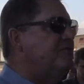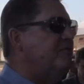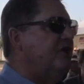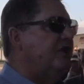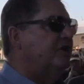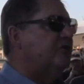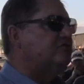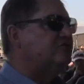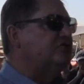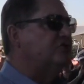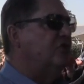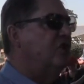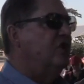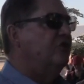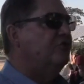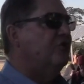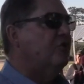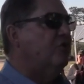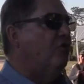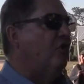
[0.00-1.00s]
meters
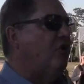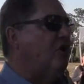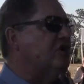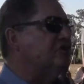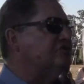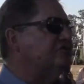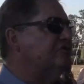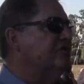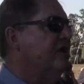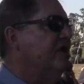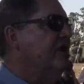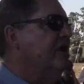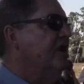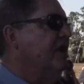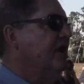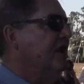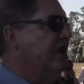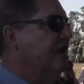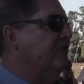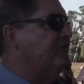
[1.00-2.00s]
along the course.
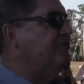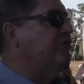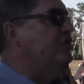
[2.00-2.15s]
If